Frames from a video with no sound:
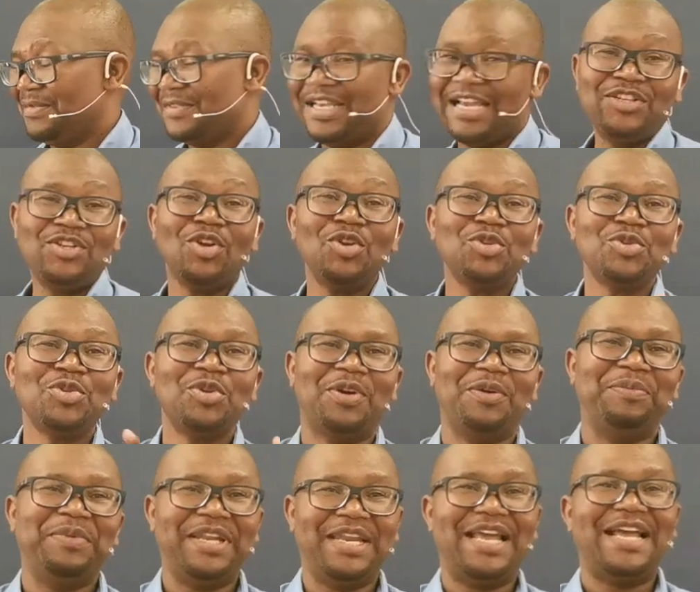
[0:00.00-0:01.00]
I don't know.
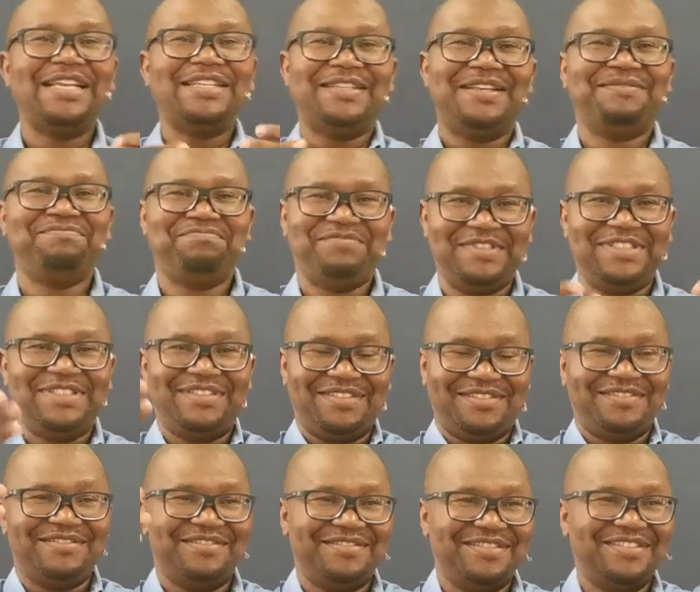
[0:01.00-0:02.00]
I
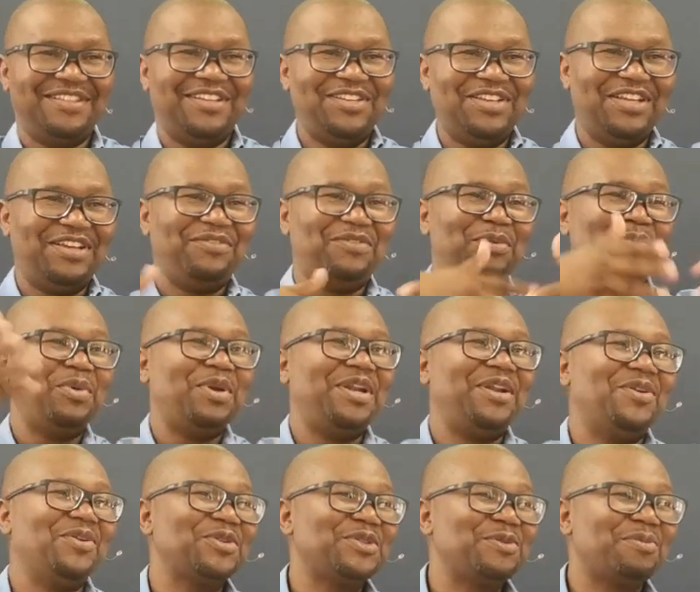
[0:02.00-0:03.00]
mean, everybody
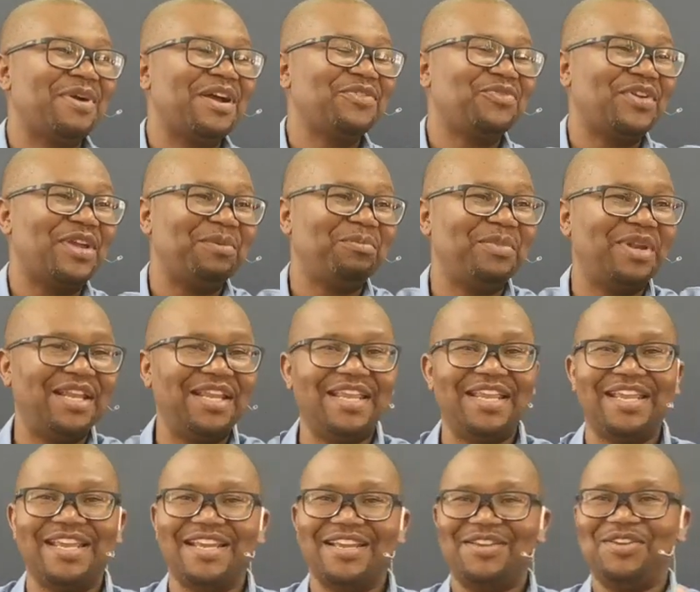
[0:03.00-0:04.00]
knows my family
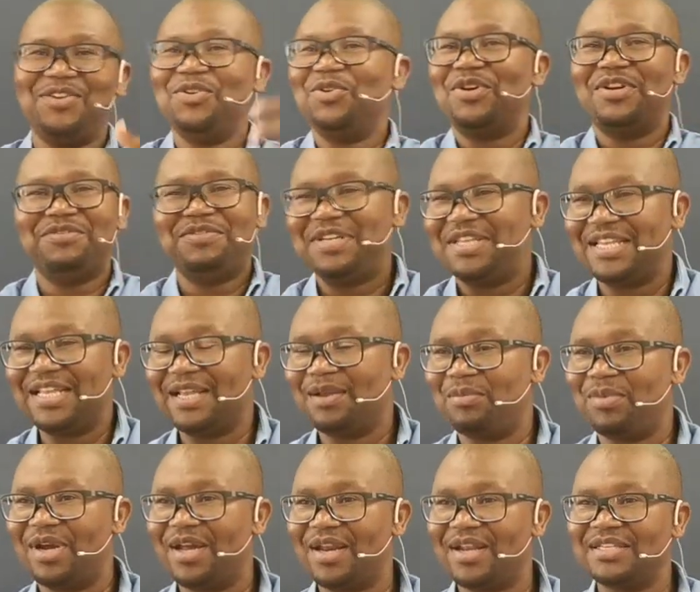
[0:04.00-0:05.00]
here. You know everything
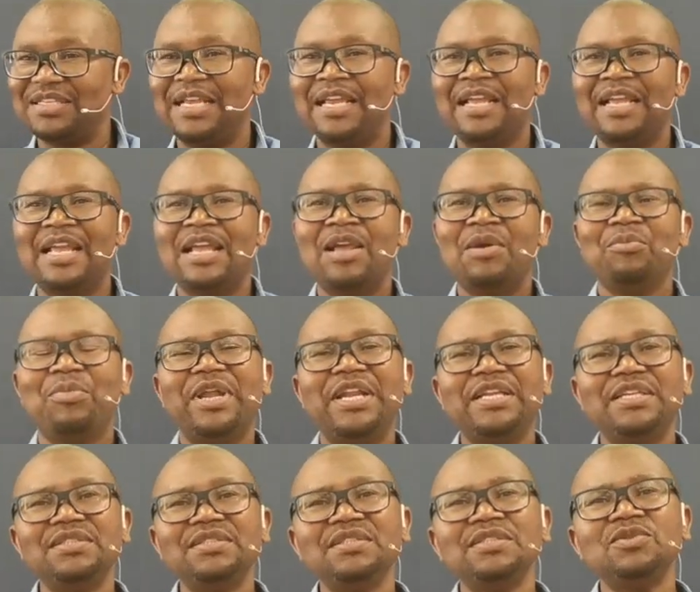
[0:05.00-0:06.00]
about us. But
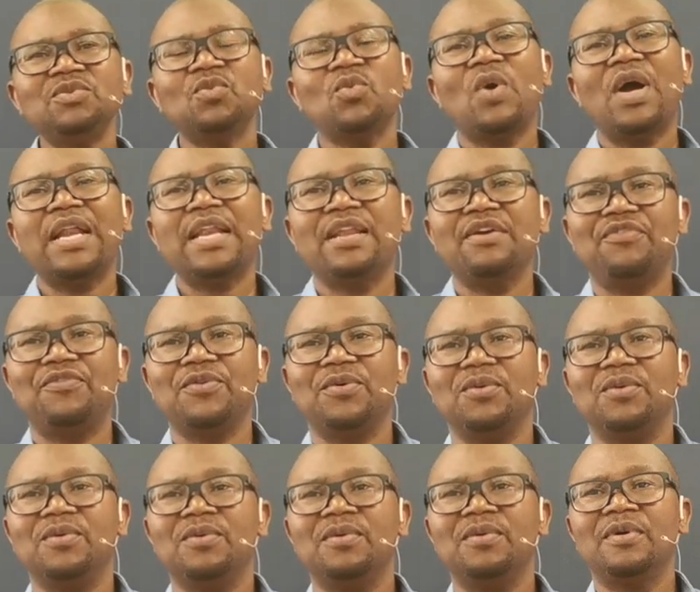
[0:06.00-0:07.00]
isn't it
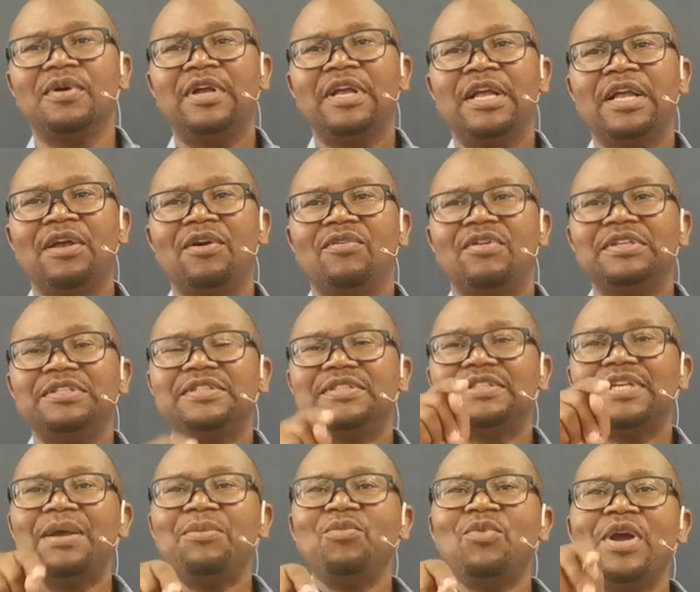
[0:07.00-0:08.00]
wonderful when
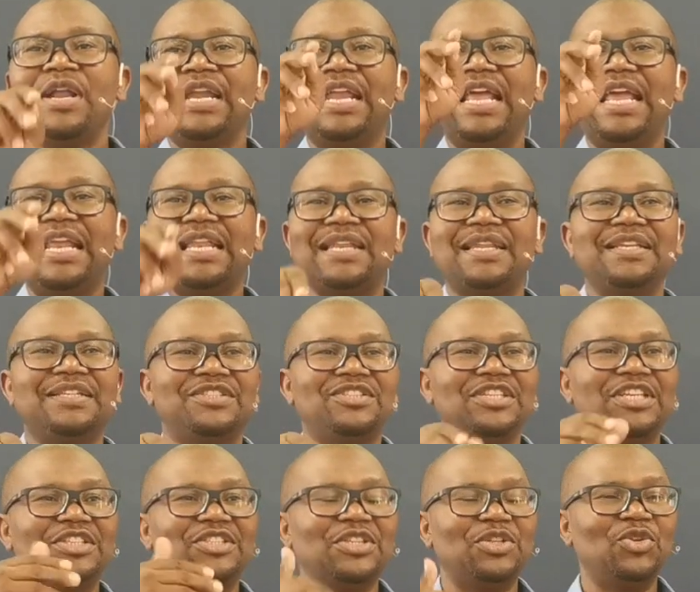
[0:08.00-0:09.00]
someone at the
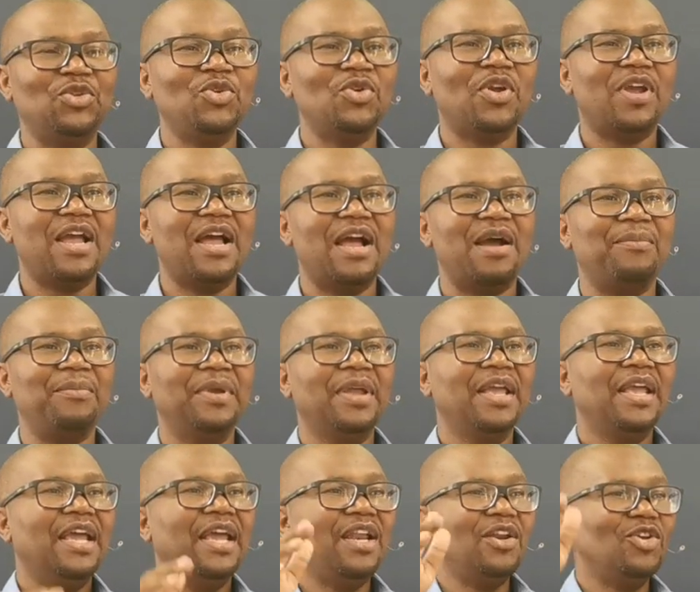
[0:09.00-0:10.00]
church and you come,
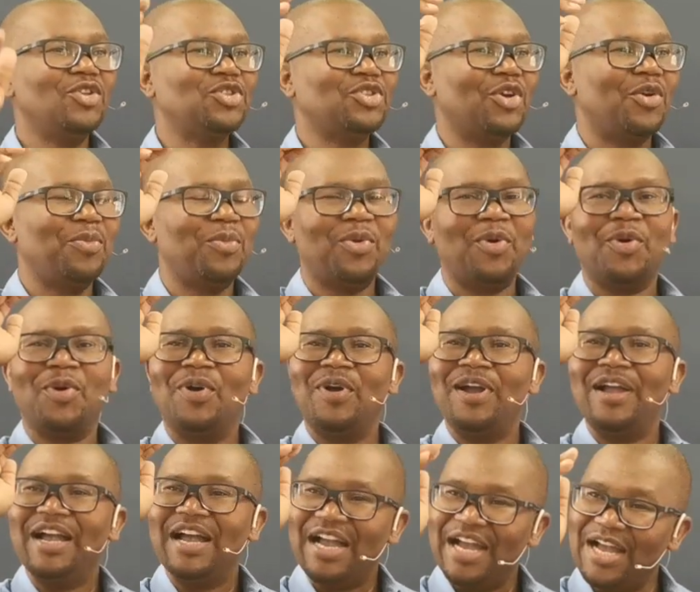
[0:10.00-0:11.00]
"Hello, Jomo,
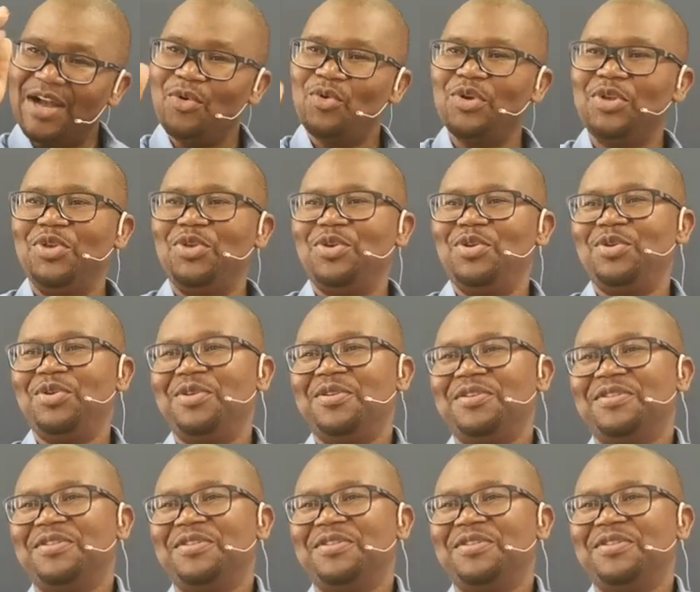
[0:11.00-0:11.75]
how are you?